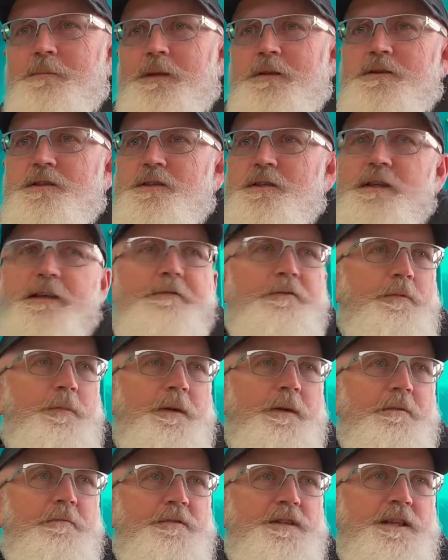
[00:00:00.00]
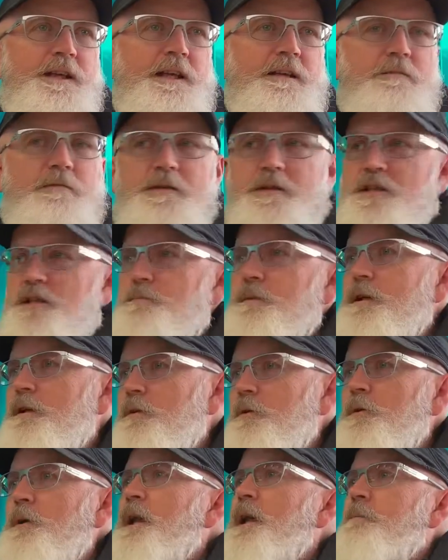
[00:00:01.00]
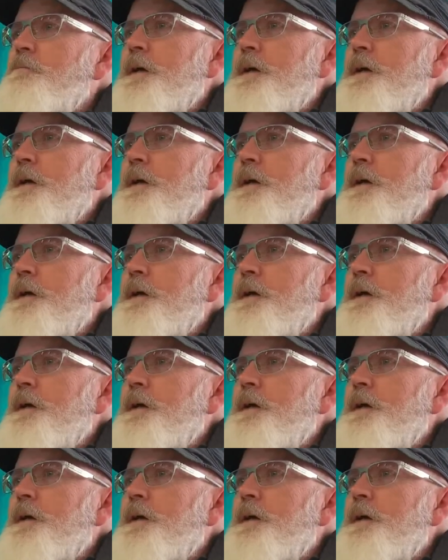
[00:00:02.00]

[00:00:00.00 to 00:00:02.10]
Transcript: because then everybody will say we're spending all our